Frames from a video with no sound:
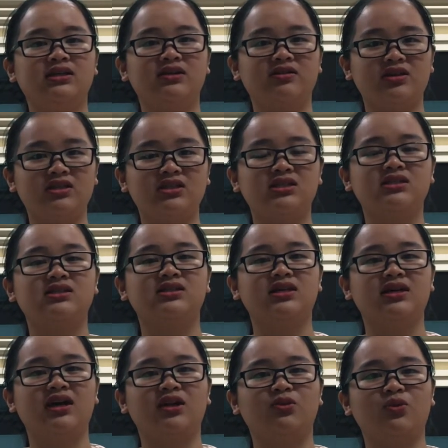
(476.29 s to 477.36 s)

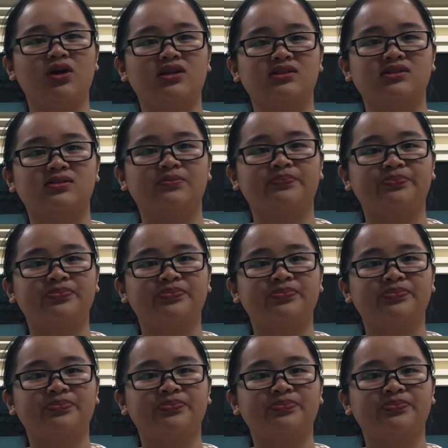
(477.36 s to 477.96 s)
register at once.